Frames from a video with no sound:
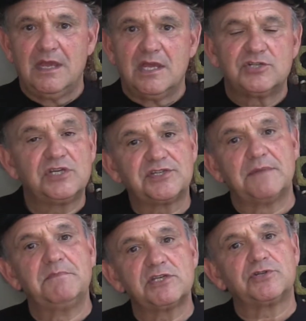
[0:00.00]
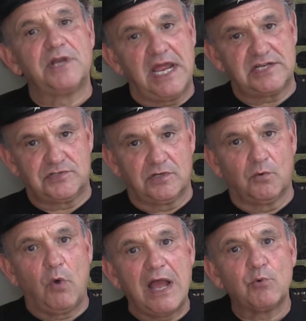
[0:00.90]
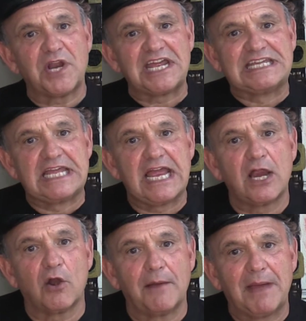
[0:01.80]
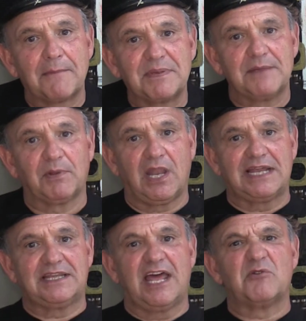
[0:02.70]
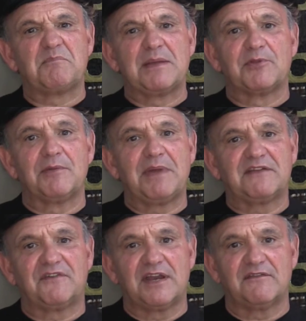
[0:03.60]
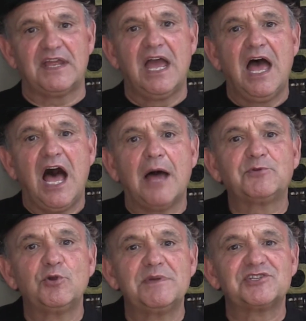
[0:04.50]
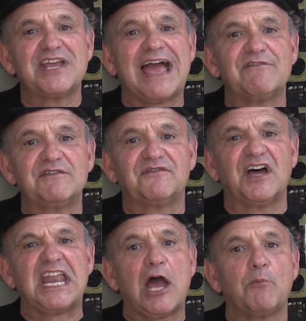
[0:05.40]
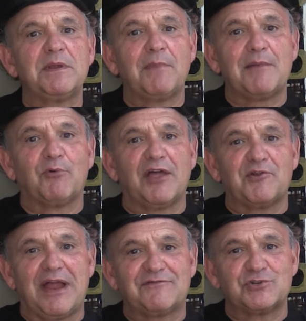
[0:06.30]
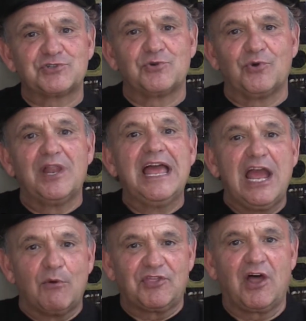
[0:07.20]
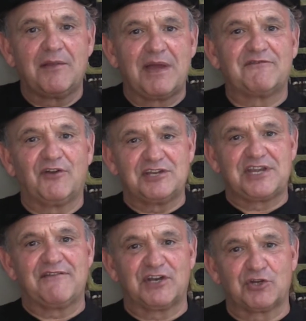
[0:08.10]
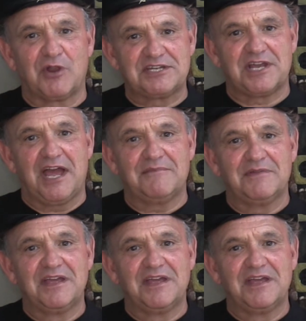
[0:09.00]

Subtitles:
She said, Mr. Nastor, why would I care about people like that or people that make fun of me? I'm too busy having fun, helping my brother after school with all of my friends, having a great time.